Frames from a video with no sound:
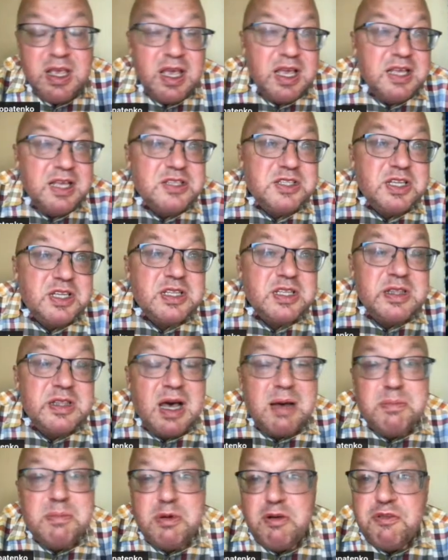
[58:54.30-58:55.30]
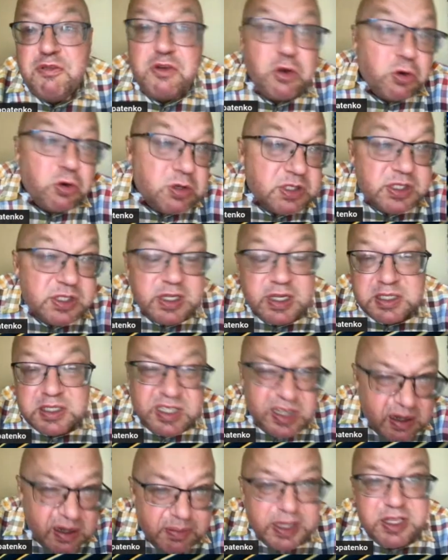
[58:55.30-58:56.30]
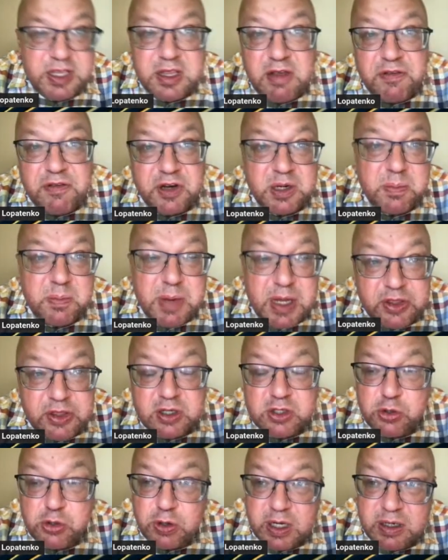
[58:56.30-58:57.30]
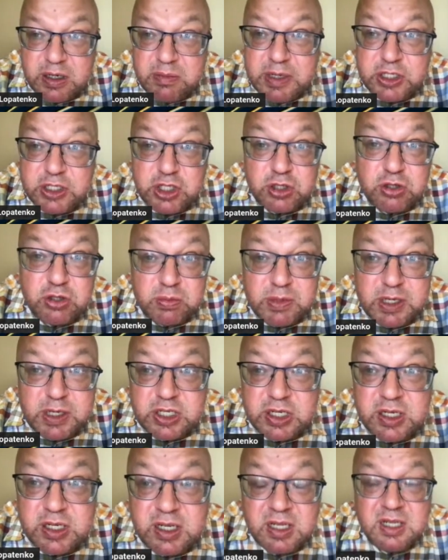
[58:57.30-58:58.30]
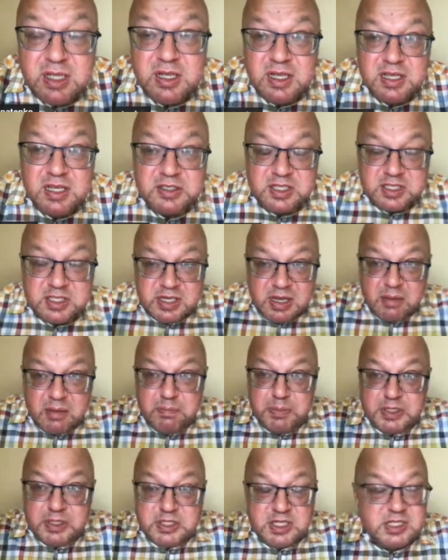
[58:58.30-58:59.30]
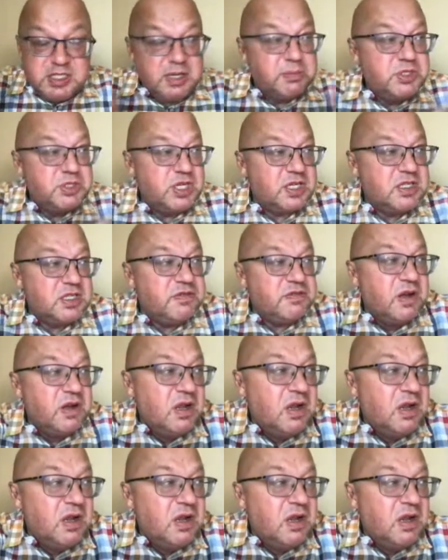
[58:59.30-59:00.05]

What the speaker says: Is it number of cross sales? There are many different metrics you can imagine to measure the same business objective.